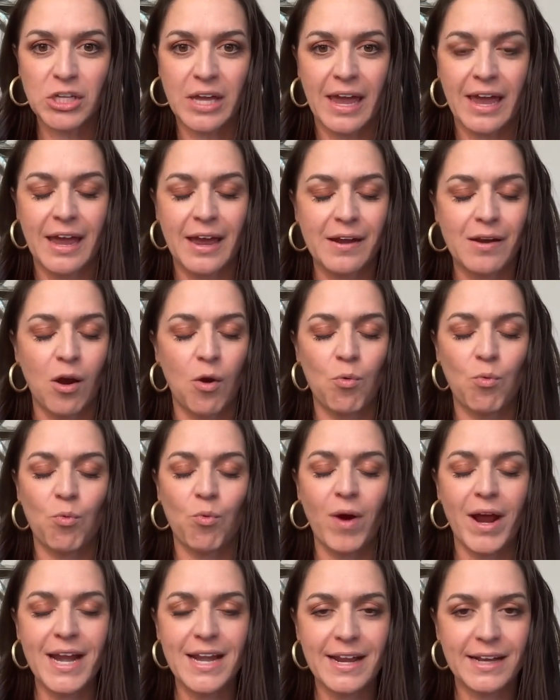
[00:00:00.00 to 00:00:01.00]
can
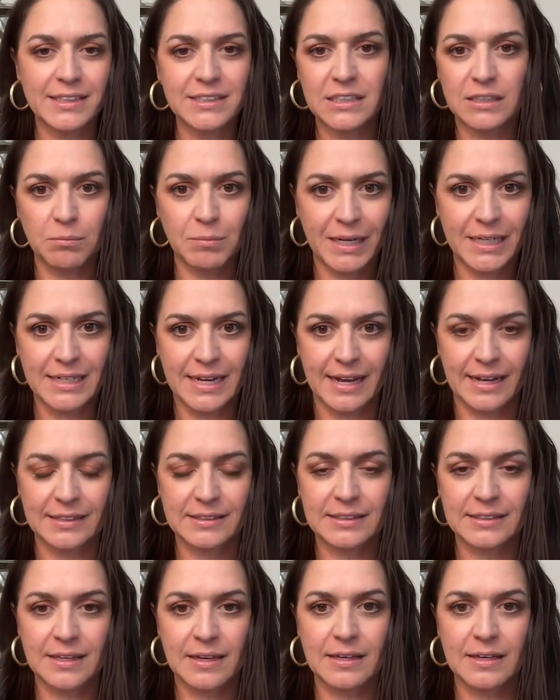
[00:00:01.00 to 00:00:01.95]
right next to my desk.